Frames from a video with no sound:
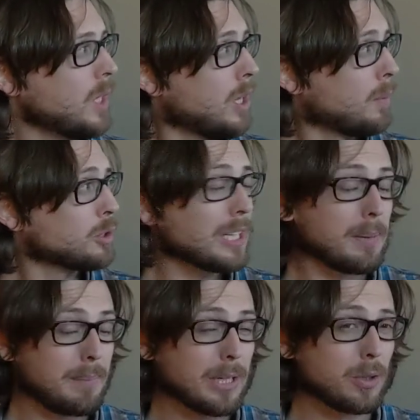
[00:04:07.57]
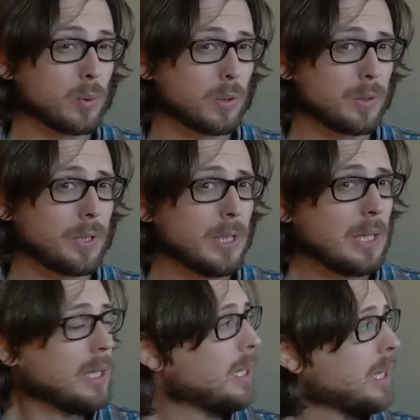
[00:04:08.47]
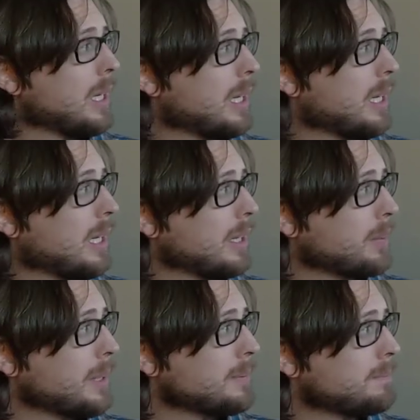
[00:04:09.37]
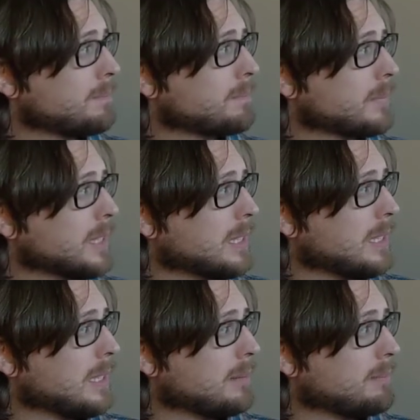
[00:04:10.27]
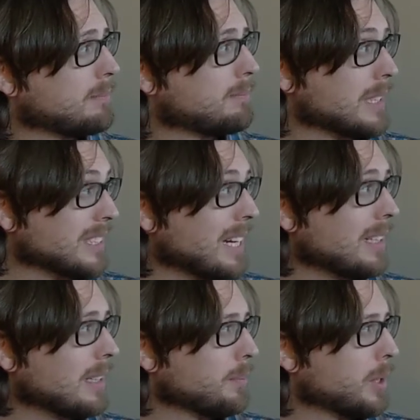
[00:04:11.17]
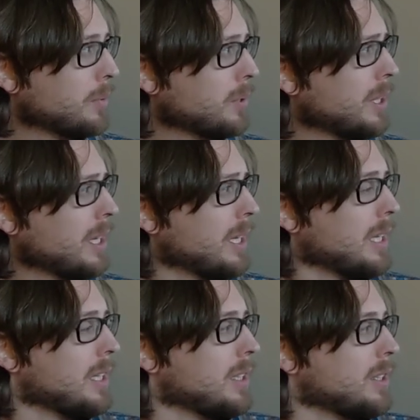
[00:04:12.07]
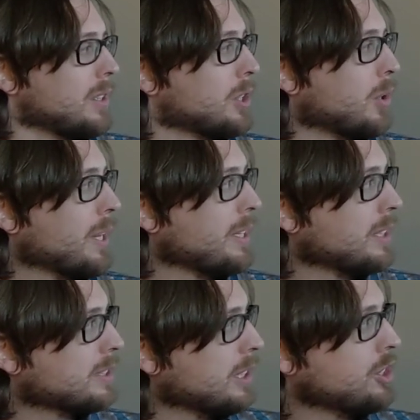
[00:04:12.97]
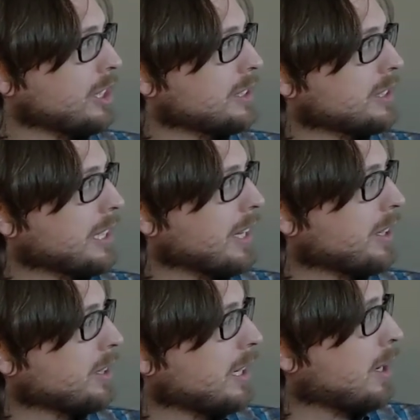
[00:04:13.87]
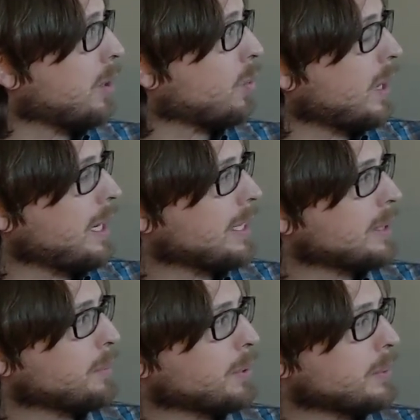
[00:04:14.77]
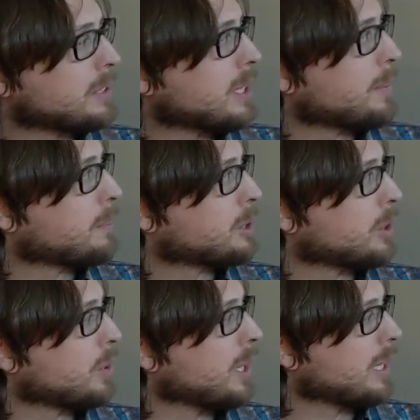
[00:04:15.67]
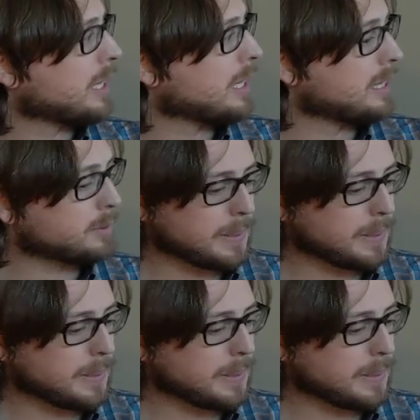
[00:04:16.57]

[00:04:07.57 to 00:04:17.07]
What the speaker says: Almost like a mirror world, a little bit. Exactly like a mirror world. So then stitching these together, why I did put them in the same episode is